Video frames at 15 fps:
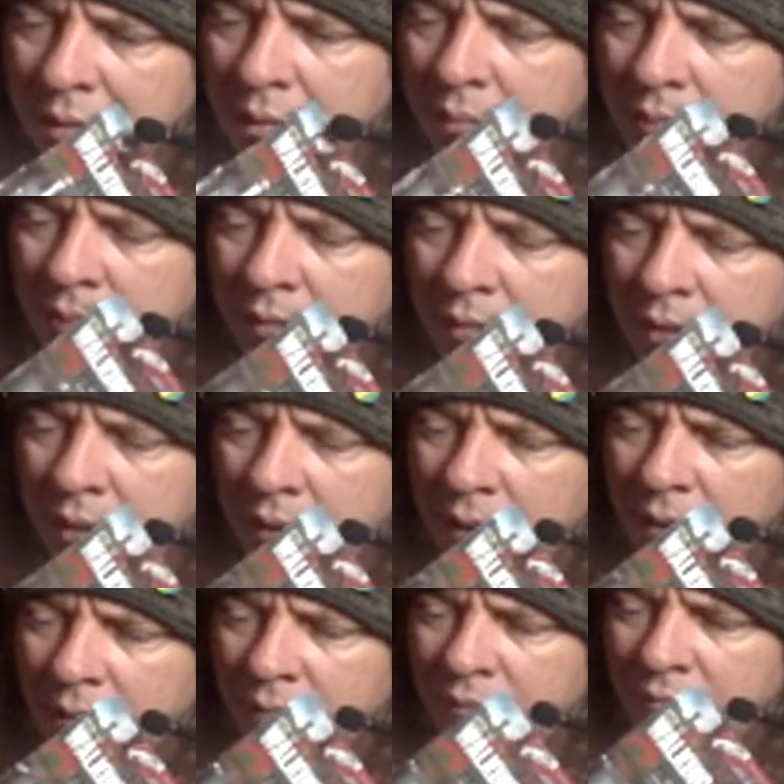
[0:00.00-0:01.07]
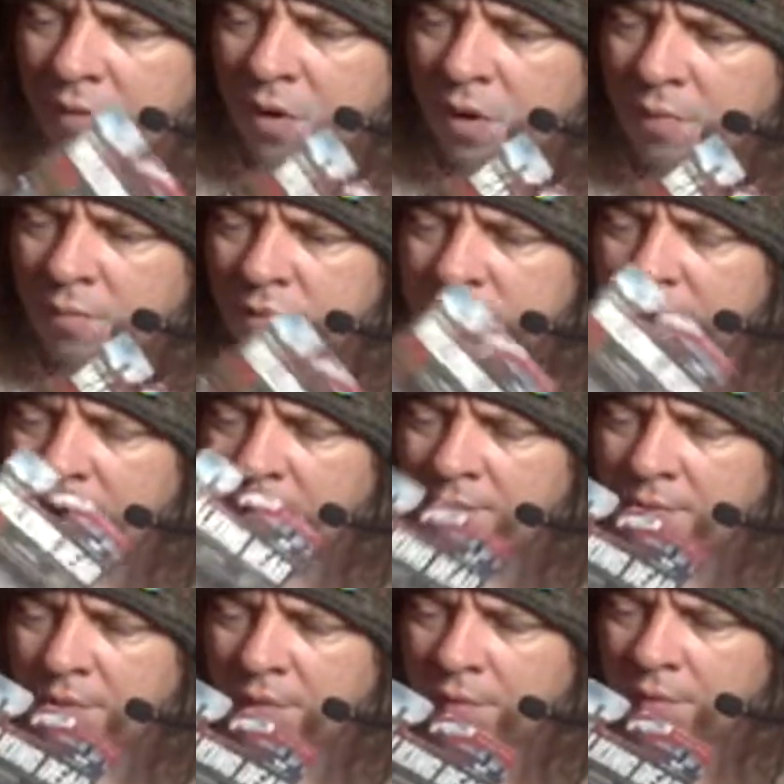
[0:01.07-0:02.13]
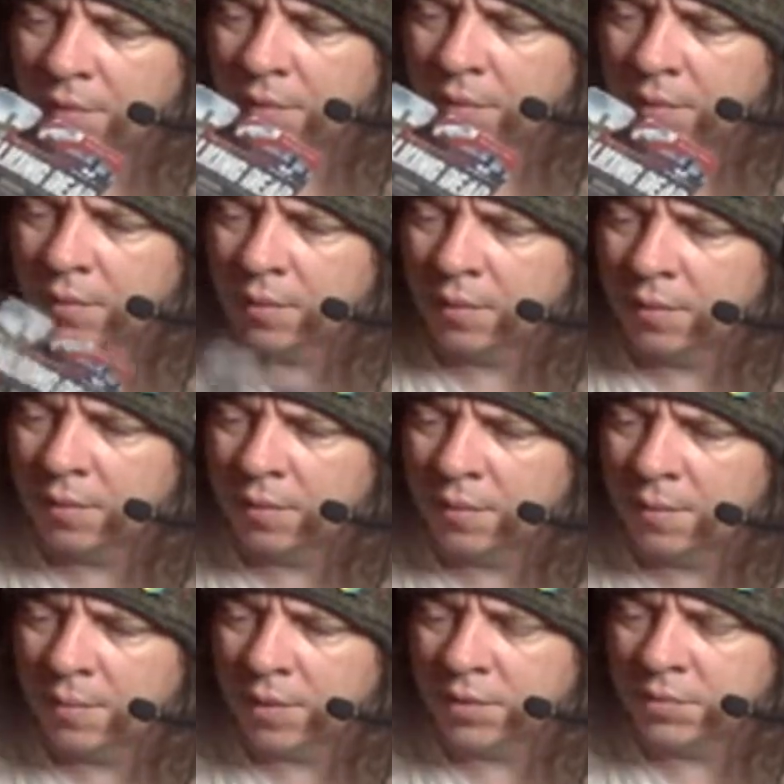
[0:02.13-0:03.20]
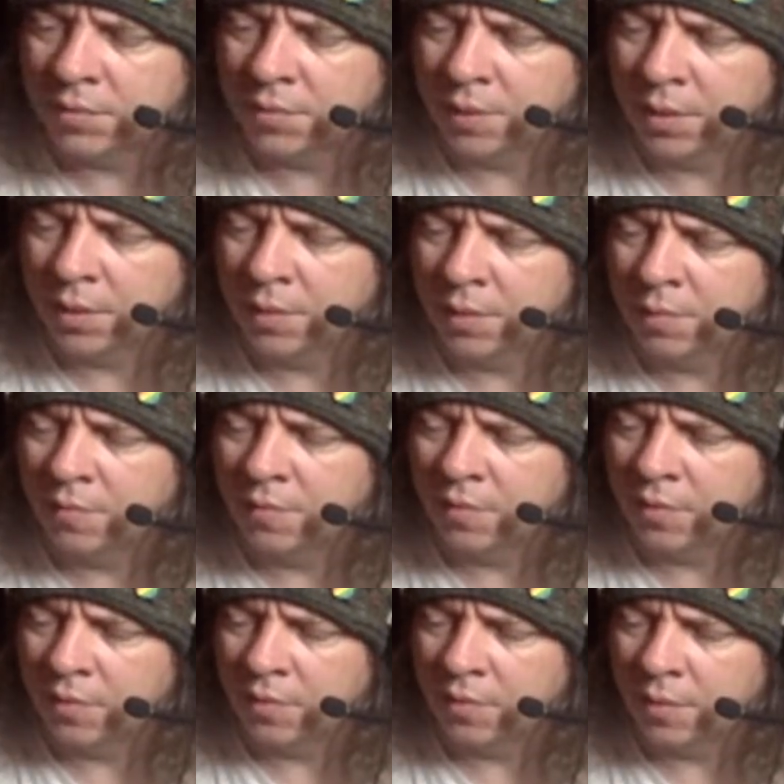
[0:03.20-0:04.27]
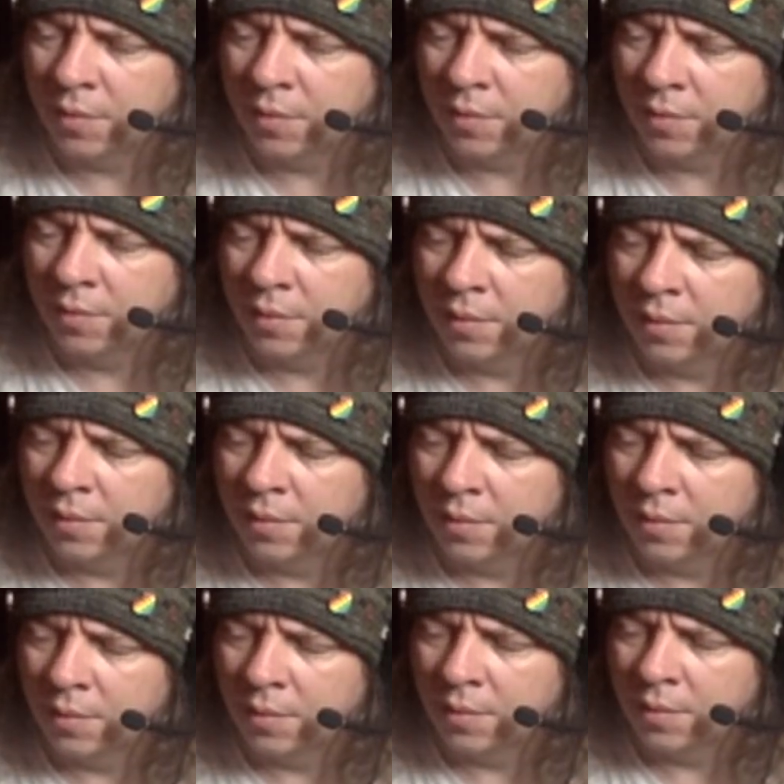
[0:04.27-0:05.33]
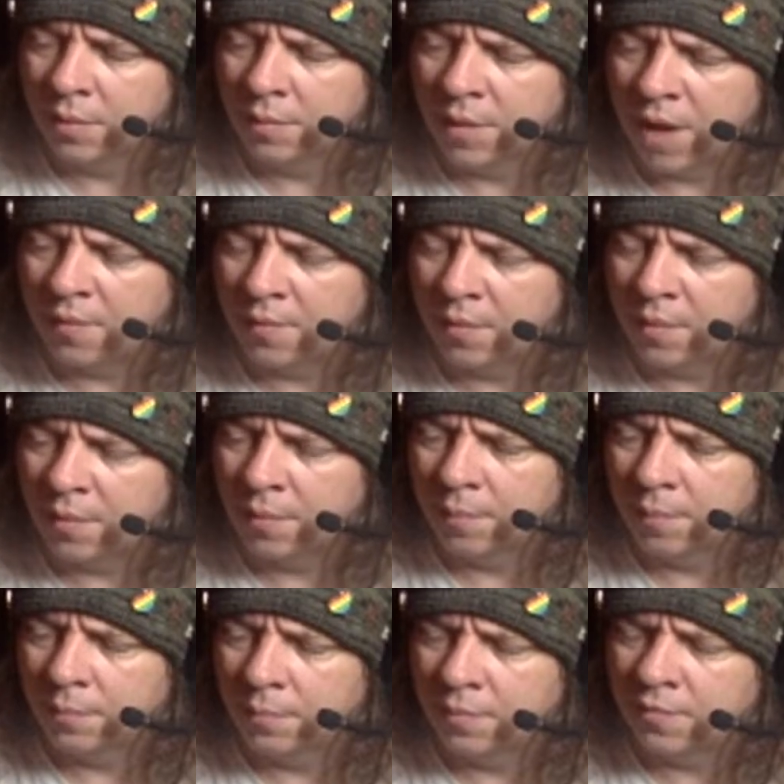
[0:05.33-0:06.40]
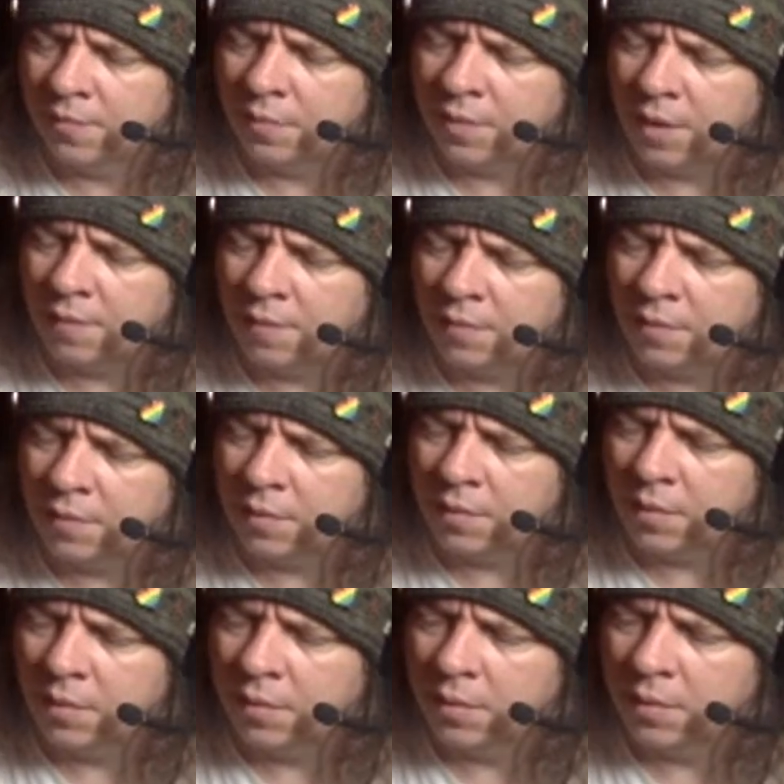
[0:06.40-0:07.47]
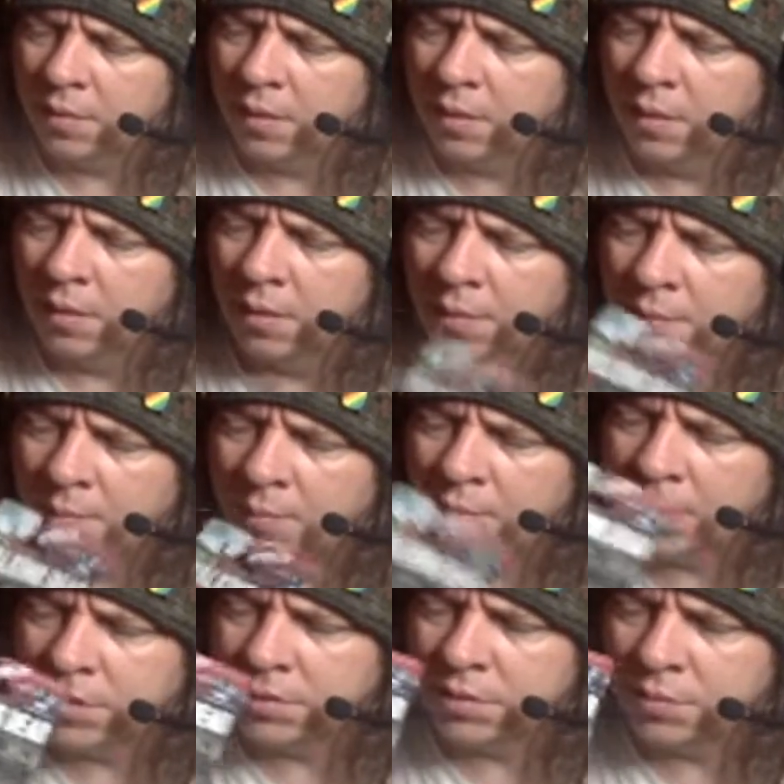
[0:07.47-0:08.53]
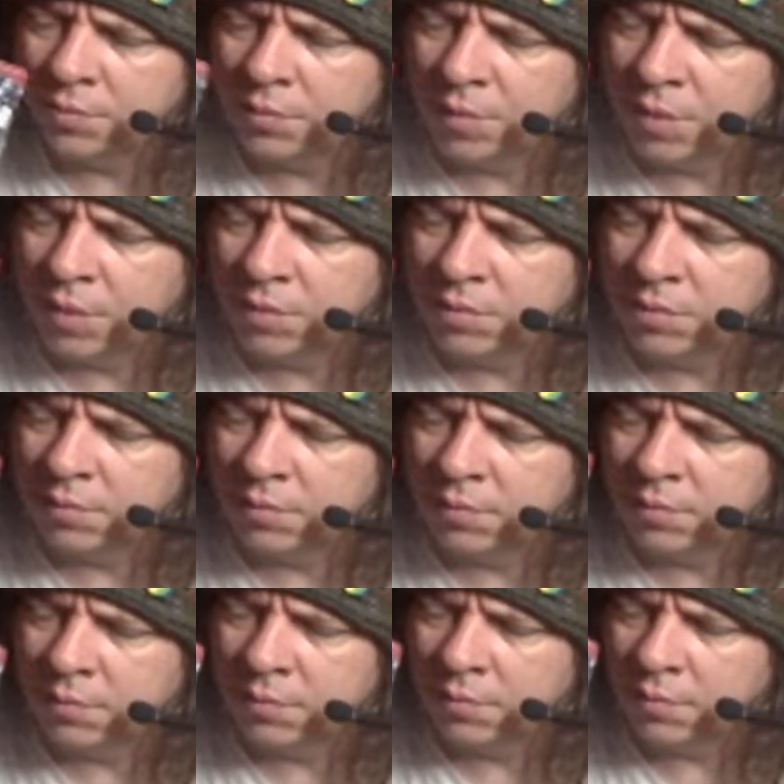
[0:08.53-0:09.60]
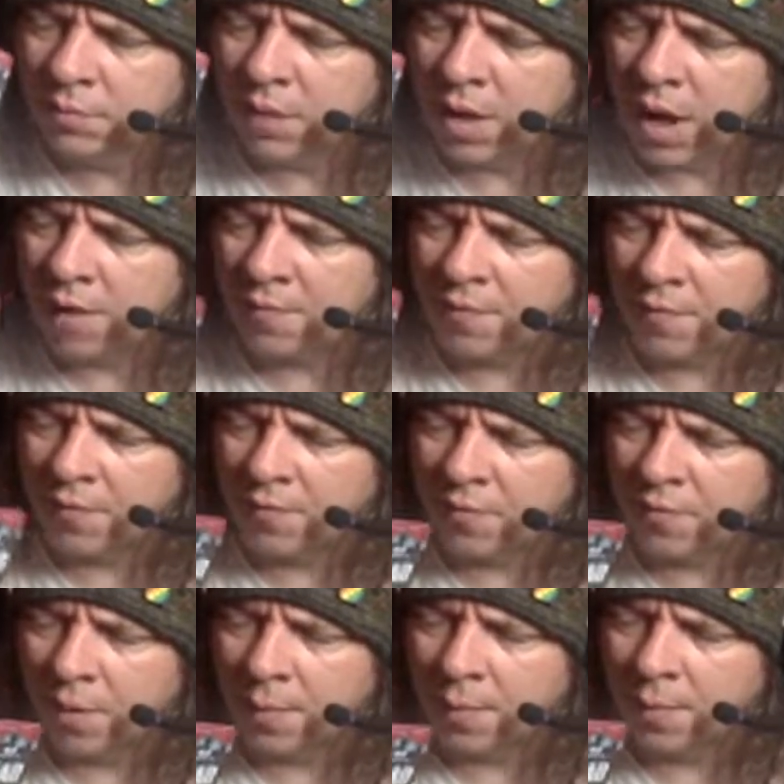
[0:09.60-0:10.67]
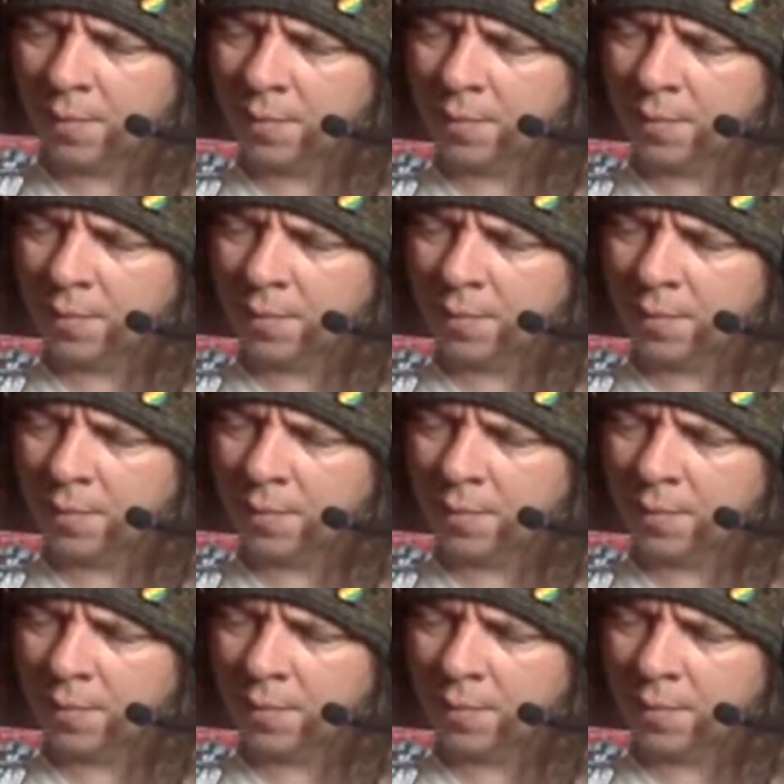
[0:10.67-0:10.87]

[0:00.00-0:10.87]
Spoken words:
I think the farm was after the prison, like or before, after, after. The prison was after the farm.